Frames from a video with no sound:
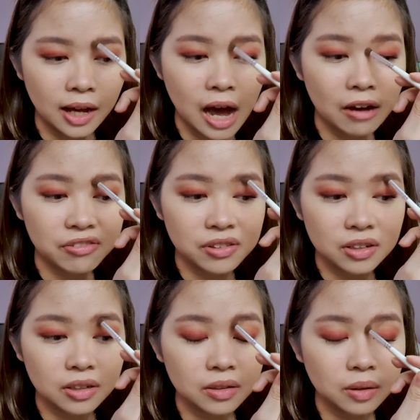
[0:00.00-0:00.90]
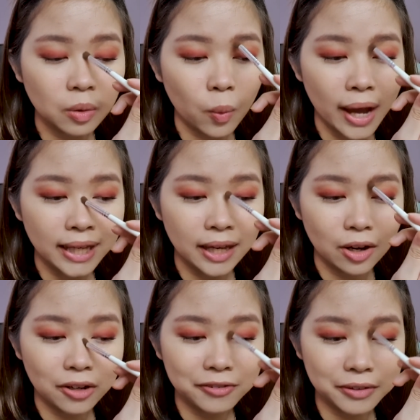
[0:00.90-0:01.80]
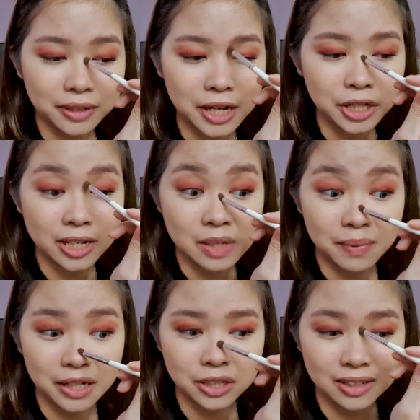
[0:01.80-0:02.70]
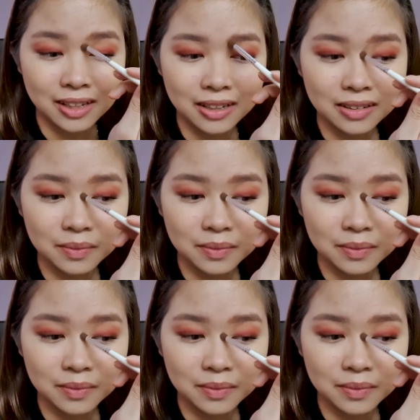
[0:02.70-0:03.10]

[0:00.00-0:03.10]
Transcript: after whacking on foundation especially.